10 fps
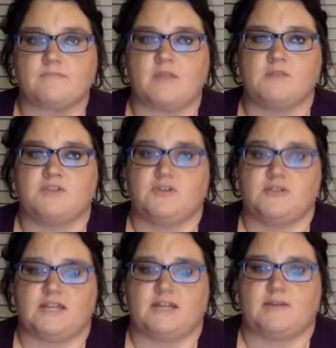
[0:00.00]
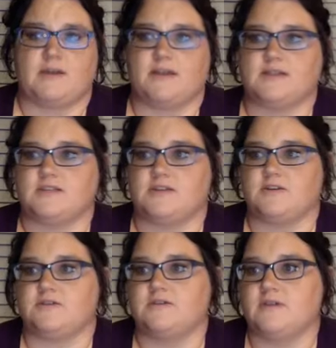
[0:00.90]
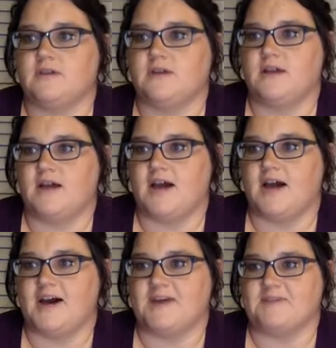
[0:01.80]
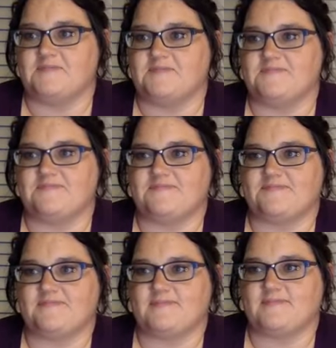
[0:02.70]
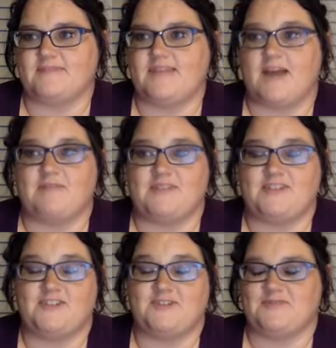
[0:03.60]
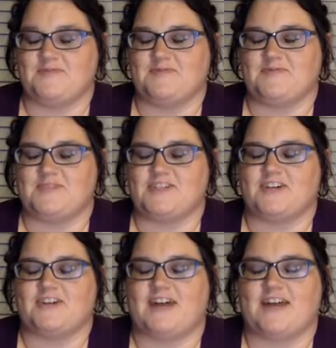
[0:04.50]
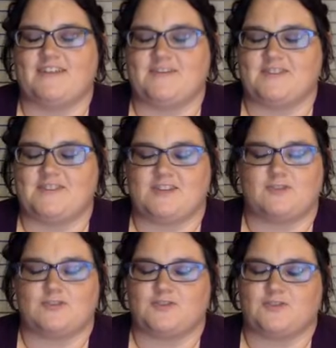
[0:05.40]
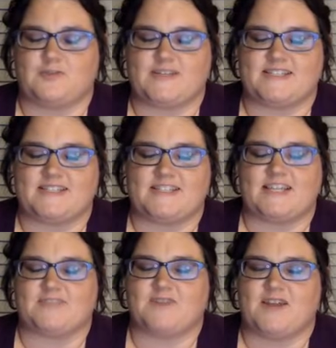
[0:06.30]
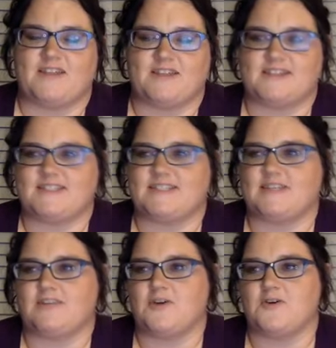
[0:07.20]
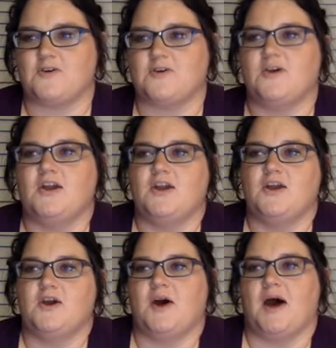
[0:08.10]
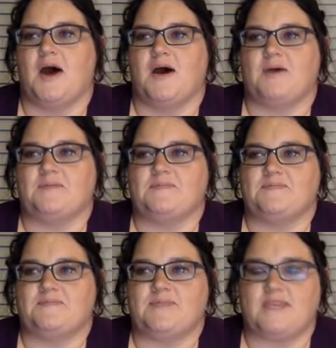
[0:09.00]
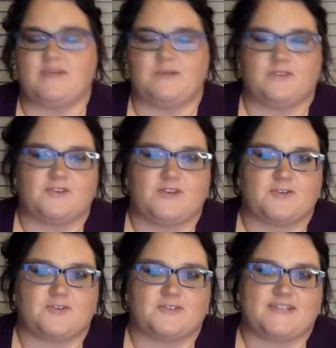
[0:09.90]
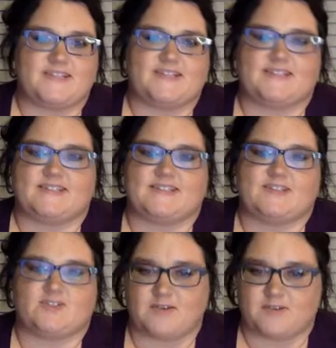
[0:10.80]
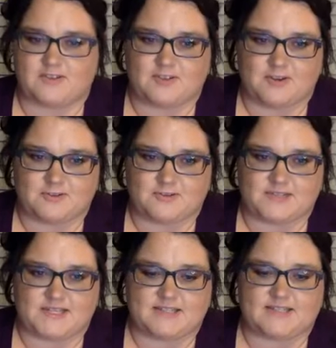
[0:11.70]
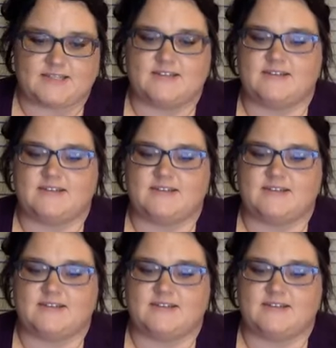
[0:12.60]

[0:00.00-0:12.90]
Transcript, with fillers: I'm so excited about it. So, um, yeah, me too, Michelle. I love the culture of places, and that's why I like to stay local, um, eat what the locals eat, drink what the locals eat,